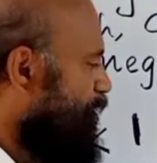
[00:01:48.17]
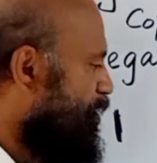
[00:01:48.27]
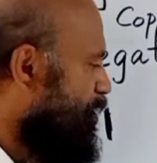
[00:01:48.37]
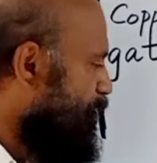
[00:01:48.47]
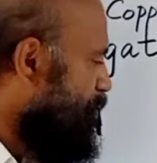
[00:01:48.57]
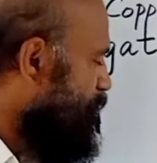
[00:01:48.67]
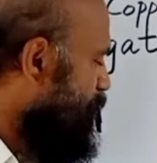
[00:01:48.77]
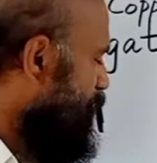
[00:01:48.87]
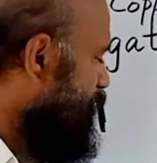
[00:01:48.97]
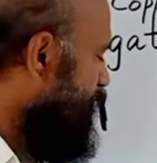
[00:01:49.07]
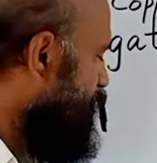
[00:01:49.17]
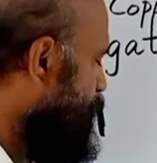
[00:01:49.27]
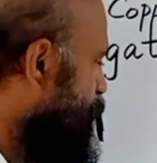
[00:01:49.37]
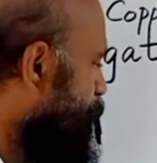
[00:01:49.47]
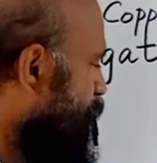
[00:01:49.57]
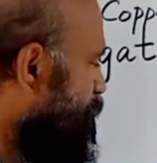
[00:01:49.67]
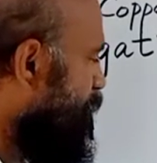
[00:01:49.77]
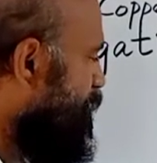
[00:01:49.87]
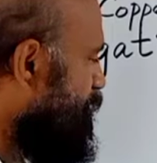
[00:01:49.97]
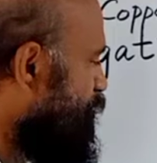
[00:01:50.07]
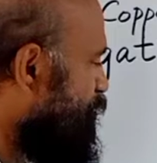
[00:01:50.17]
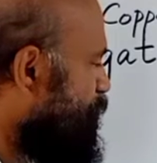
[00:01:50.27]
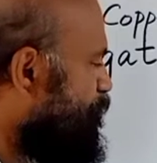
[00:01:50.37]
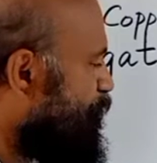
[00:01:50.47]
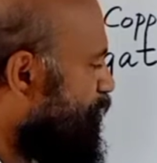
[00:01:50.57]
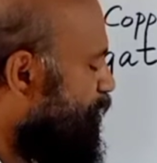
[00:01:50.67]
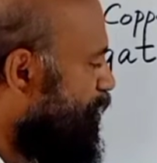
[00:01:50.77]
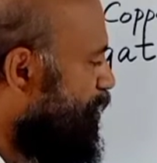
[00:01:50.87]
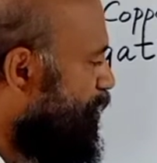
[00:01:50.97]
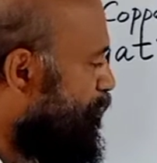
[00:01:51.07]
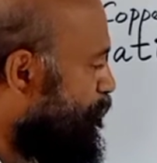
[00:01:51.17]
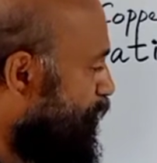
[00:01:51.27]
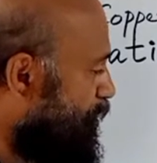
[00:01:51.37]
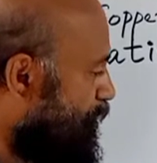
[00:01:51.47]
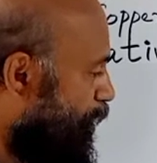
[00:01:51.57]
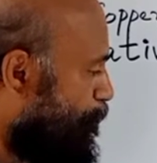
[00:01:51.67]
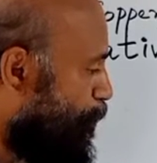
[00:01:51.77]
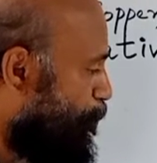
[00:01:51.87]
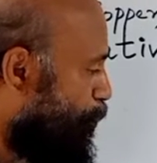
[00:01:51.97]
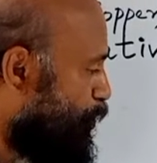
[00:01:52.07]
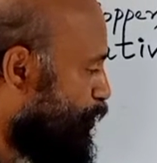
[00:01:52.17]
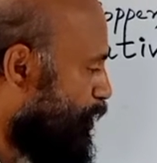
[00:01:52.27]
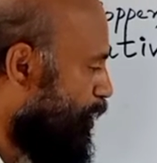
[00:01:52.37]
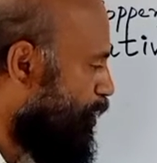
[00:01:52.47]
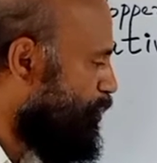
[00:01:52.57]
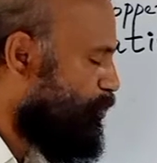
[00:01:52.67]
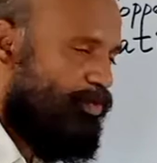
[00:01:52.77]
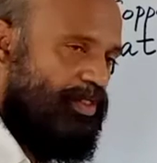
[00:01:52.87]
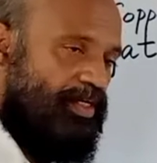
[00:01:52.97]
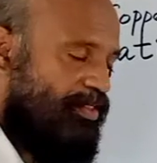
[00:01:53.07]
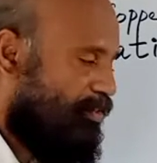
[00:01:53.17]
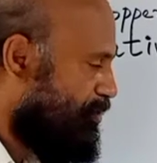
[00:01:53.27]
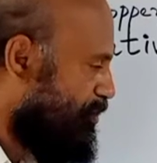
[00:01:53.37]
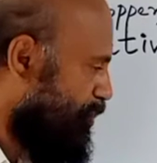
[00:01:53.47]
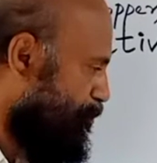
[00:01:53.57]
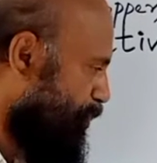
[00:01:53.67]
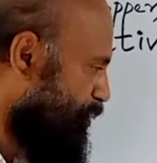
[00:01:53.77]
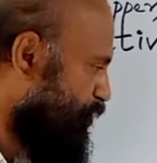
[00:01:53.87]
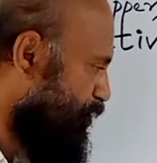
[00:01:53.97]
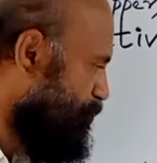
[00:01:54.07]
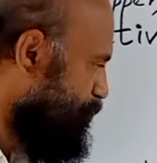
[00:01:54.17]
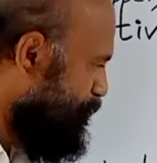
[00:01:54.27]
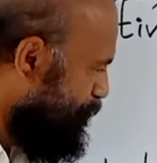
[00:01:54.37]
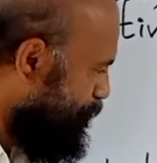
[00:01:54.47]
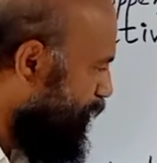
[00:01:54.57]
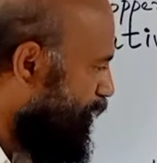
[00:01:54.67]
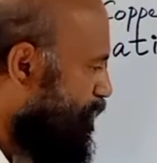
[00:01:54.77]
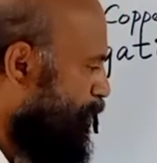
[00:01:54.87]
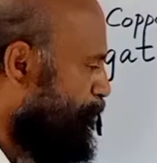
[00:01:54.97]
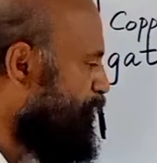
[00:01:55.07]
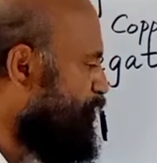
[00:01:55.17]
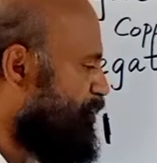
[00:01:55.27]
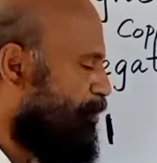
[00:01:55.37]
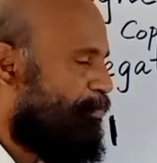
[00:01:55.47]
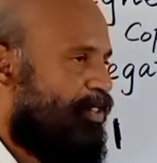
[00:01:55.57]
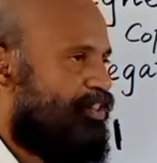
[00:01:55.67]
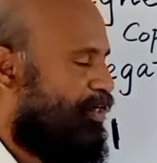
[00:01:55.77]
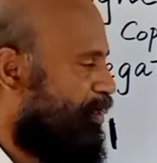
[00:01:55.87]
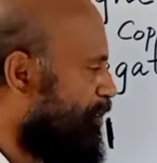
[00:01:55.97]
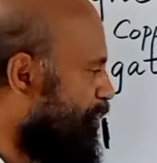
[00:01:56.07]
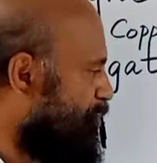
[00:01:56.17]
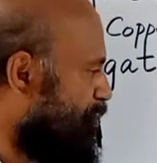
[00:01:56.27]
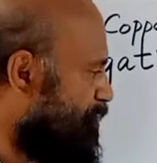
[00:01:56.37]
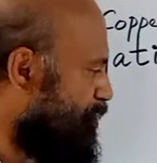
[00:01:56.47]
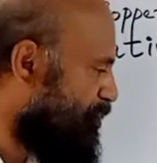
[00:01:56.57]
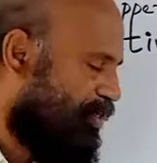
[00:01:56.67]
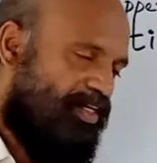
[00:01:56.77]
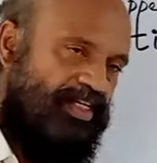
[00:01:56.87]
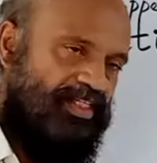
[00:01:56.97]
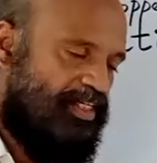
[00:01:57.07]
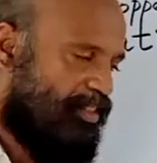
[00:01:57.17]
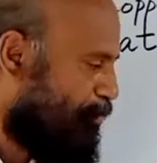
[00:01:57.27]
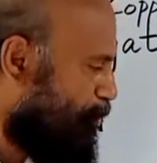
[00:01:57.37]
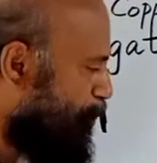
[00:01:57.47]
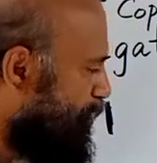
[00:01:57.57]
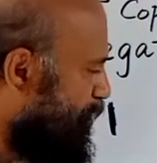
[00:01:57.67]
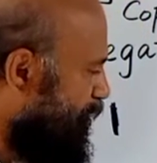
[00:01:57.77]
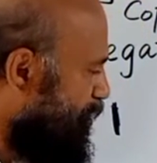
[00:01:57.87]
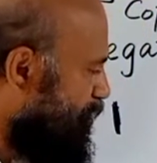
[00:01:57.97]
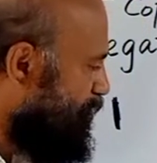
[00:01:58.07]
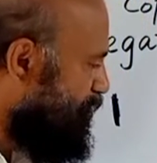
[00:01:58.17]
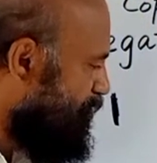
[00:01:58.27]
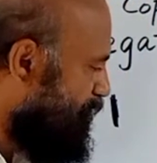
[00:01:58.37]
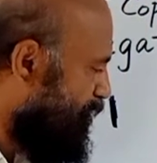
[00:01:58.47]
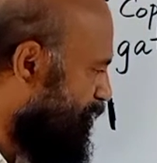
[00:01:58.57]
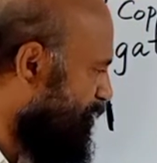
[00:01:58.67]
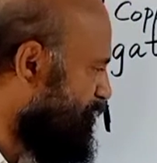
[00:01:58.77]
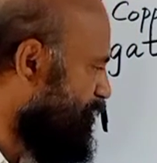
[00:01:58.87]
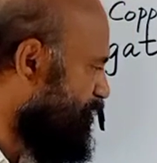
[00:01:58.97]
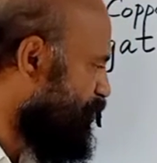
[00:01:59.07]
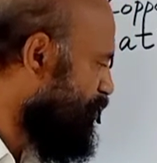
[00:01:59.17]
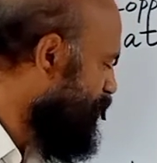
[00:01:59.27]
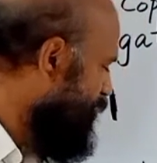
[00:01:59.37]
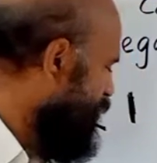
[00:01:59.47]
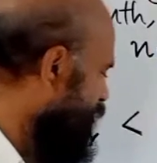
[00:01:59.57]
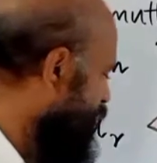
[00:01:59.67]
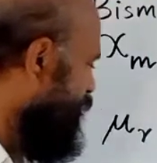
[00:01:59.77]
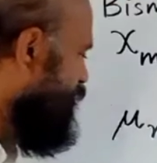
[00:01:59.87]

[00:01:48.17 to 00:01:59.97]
Here, susceptibility is inversely proportional to the temperature. That means temperature increases, susceptibility decreases. Here it